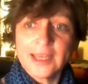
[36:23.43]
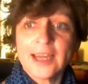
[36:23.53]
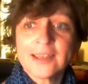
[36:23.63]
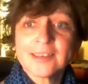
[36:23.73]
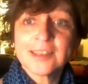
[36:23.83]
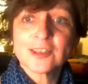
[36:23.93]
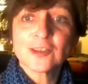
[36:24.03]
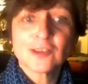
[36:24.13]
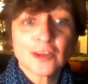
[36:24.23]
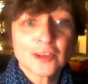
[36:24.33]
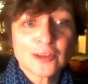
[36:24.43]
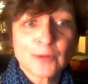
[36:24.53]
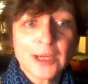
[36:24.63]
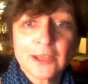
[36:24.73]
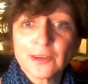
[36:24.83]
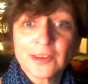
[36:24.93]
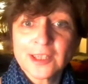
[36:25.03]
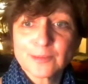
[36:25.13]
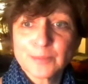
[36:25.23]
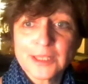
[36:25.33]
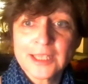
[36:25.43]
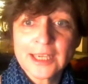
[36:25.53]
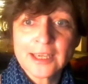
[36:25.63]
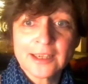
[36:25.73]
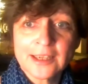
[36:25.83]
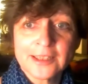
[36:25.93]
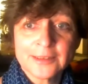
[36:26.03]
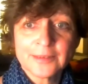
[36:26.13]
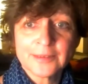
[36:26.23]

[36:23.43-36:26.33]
I sit a certain way on this particular,